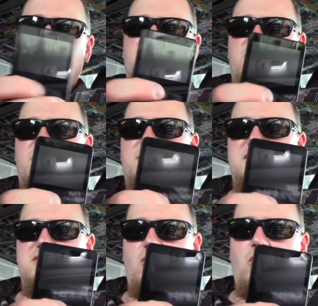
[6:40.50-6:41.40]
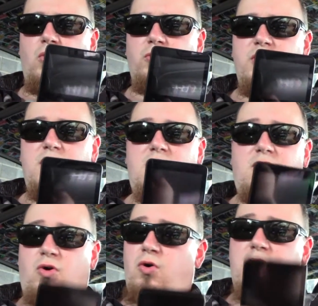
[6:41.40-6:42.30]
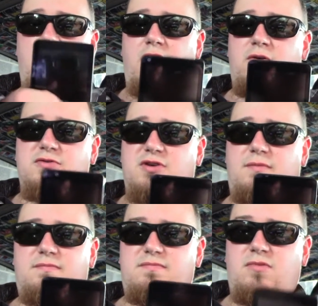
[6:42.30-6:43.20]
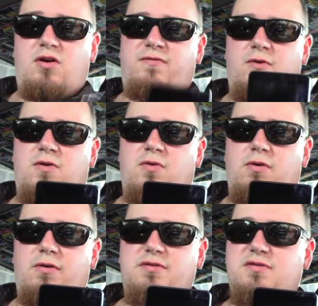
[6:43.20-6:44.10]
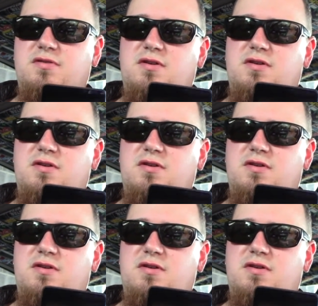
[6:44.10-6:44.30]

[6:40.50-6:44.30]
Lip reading: is when you press and hold, the whole car goes up. All 4 corners.